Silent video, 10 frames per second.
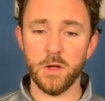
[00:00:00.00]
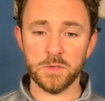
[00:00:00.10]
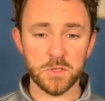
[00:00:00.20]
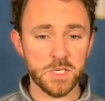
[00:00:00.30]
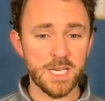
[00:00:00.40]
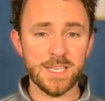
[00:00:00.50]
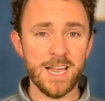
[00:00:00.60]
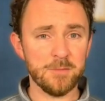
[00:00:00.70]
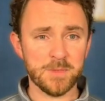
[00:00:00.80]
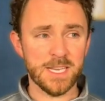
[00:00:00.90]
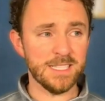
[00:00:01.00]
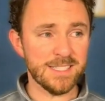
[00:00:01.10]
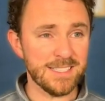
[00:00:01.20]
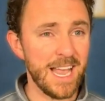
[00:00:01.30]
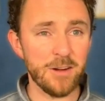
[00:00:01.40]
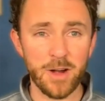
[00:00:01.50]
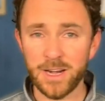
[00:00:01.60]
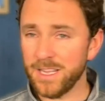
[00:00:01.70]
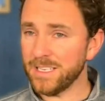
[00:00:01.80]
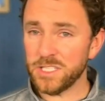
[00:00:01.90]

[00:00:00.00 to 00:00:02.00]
So Chase Adams can slide right in,